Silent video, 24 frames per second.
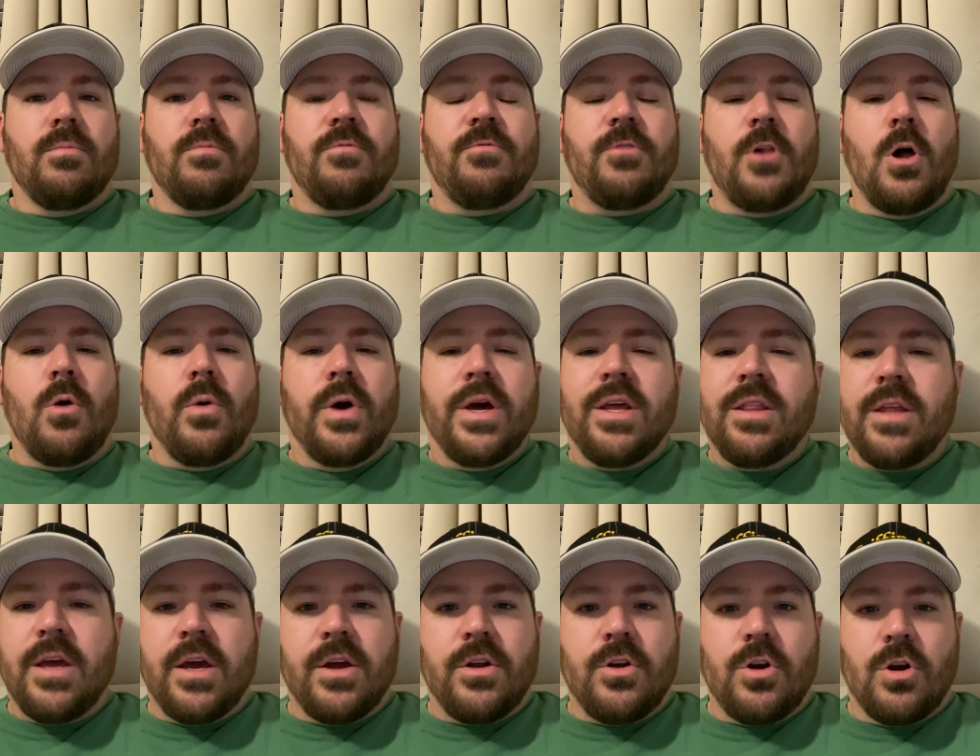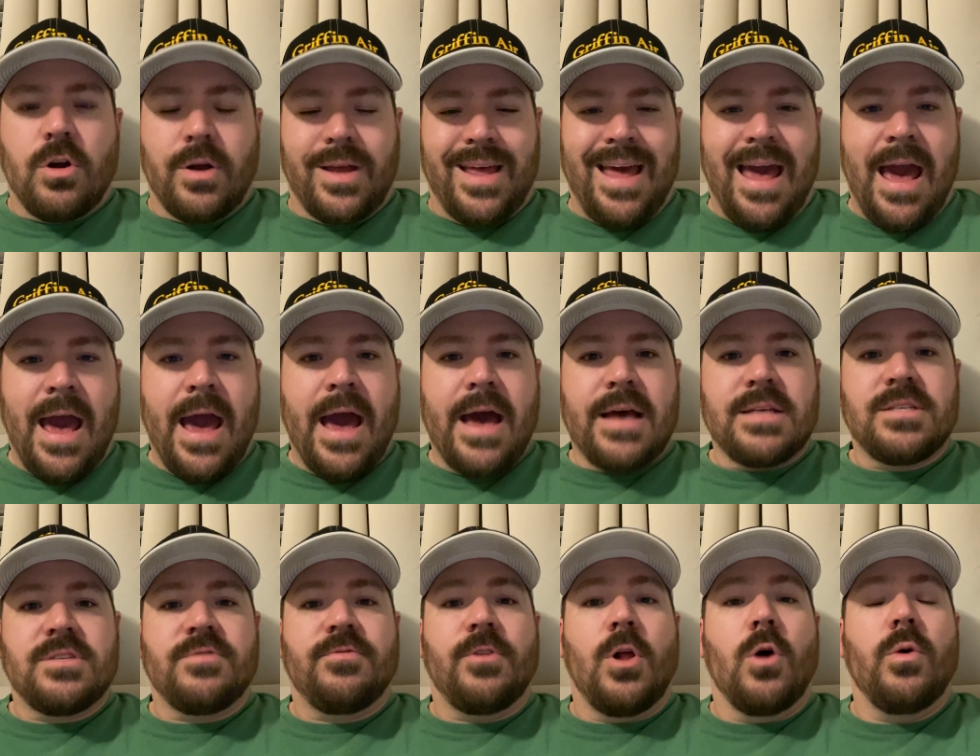Flowing the inert
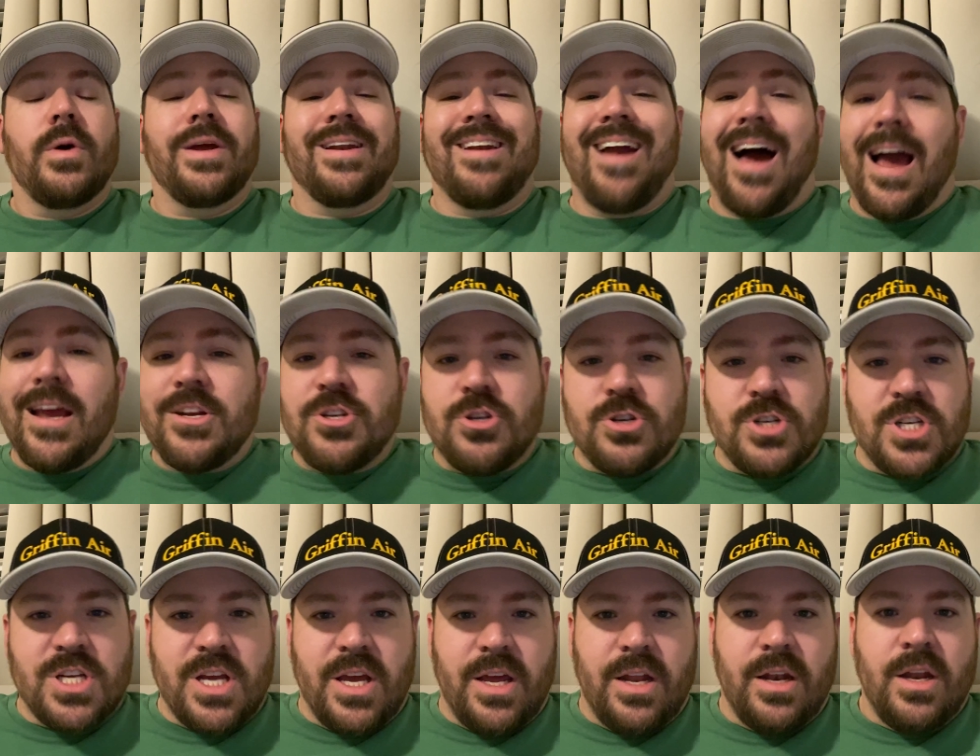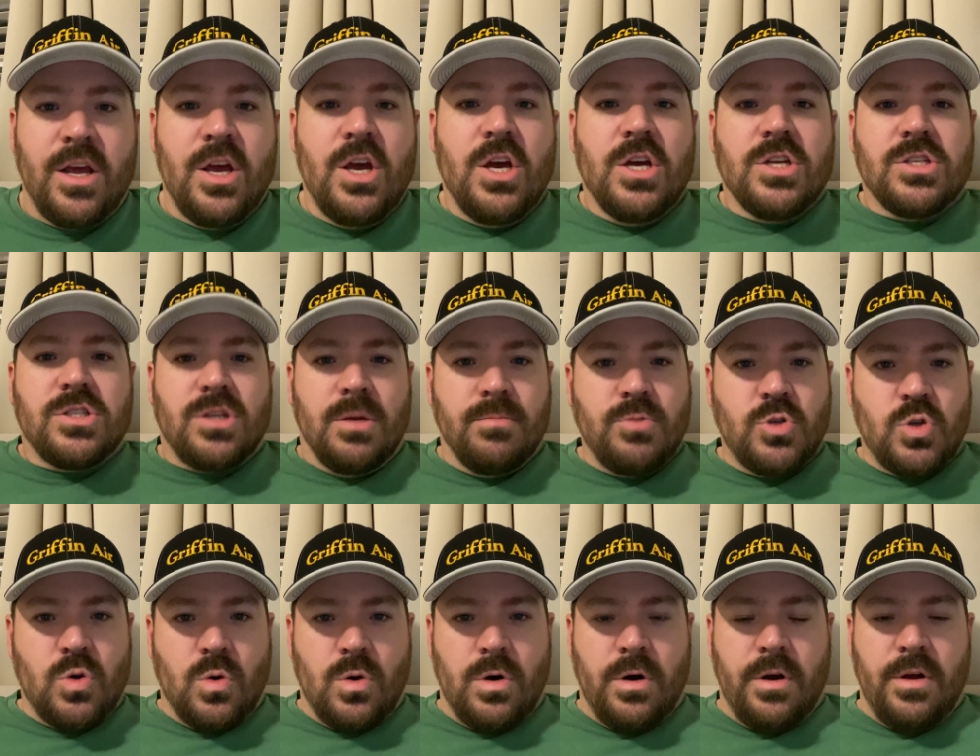gas, flowing nitrogen, some
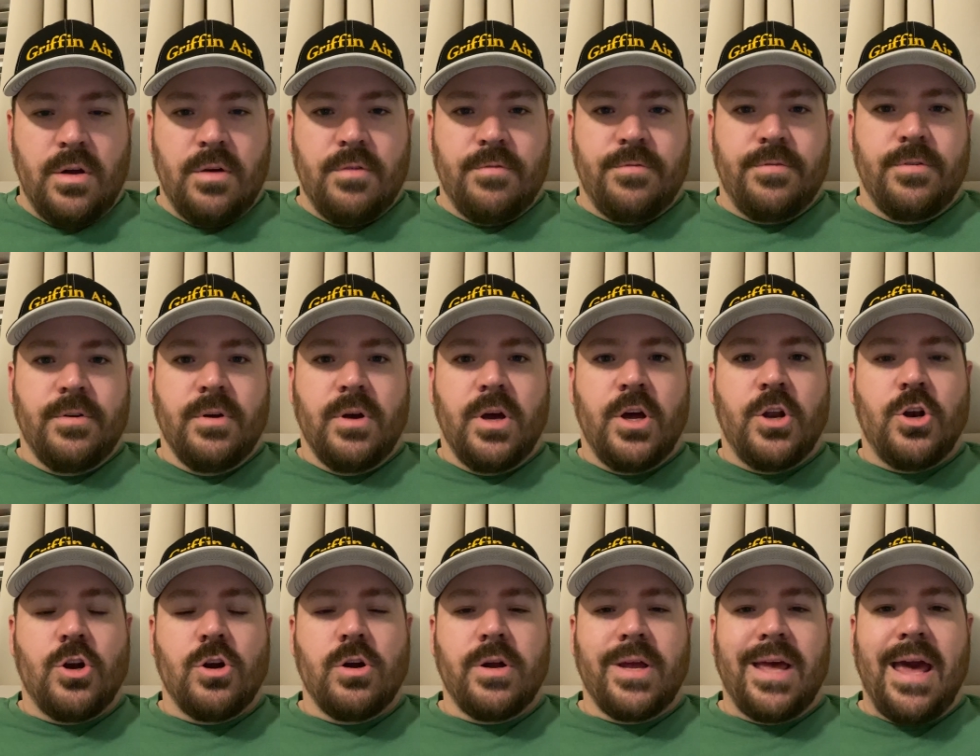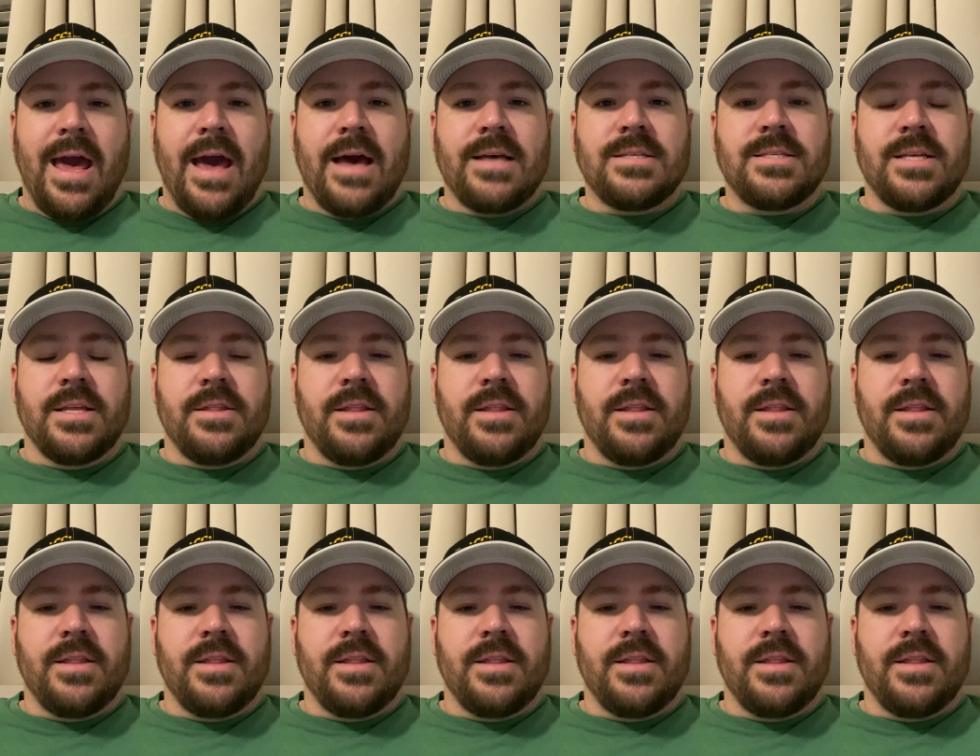sort of inert gas in